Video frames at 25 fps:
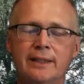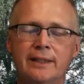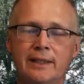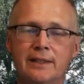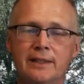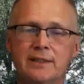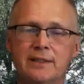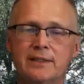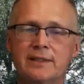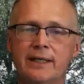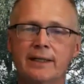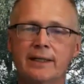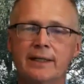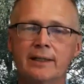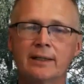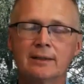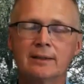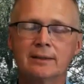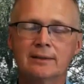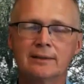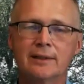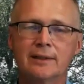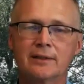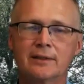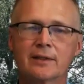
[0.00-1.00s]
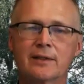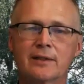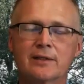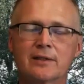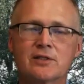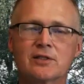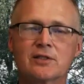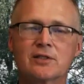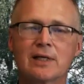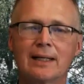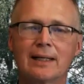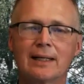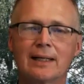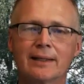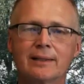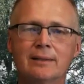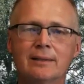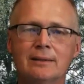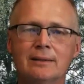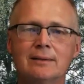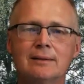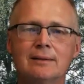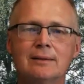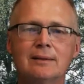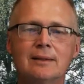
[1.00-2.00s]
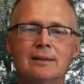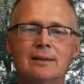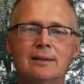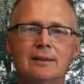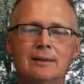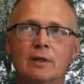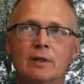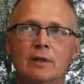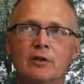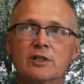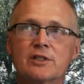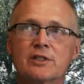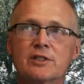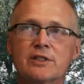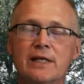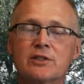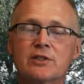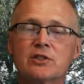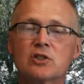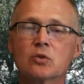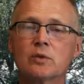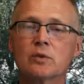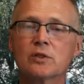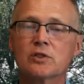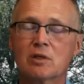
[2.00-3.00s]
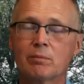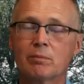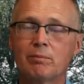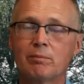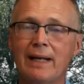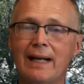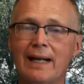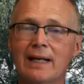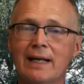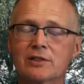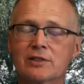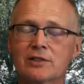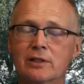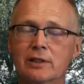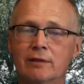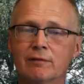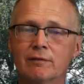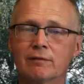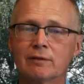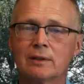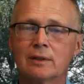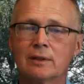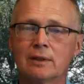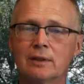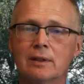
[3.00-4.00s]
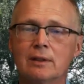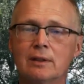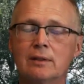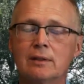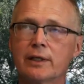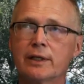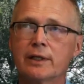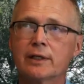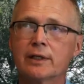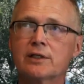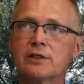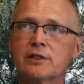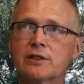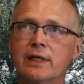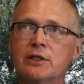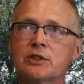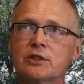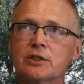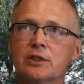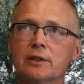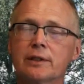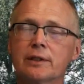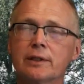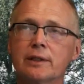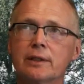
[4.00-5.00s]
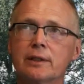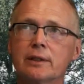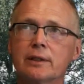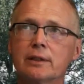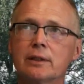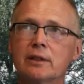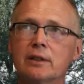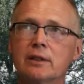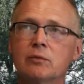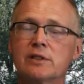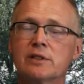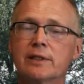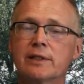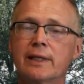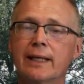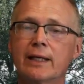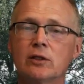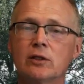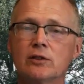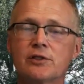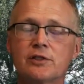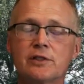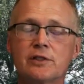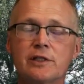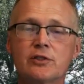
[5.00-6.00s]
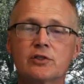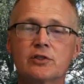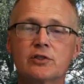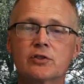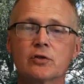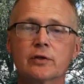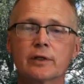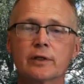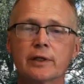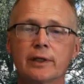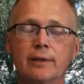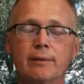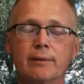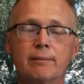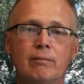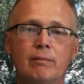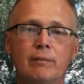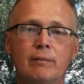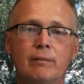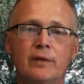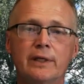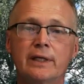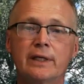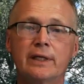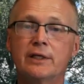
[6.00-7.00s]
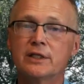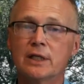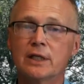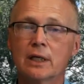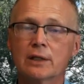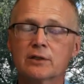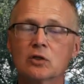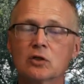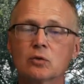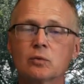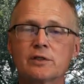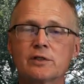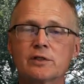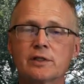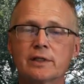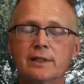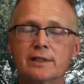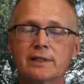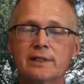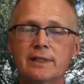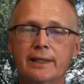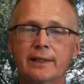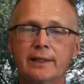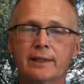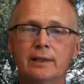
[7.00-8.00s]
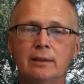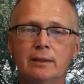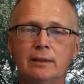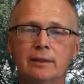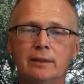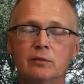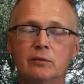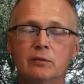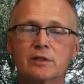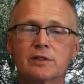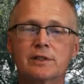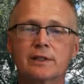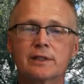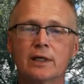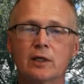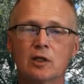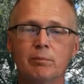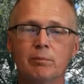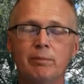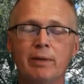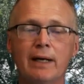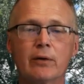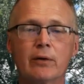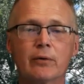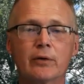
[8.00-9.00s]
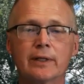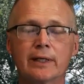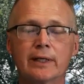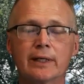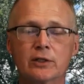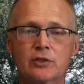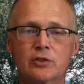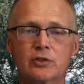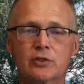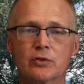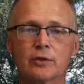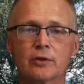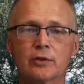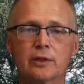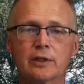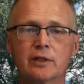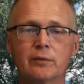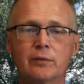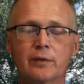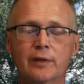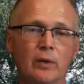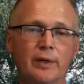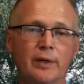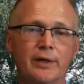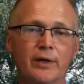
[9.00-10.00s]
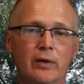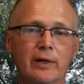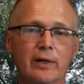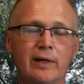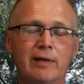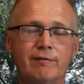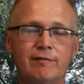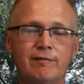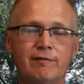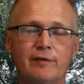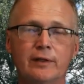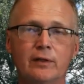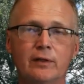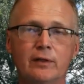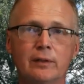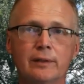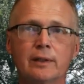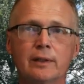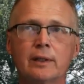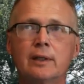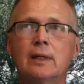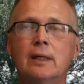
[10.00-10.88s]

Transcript: antenna into the design. The sensor was capacitive. Essentially, it was an LC circuit. The inductor was the antenna. It was telepowered externally with an RF field.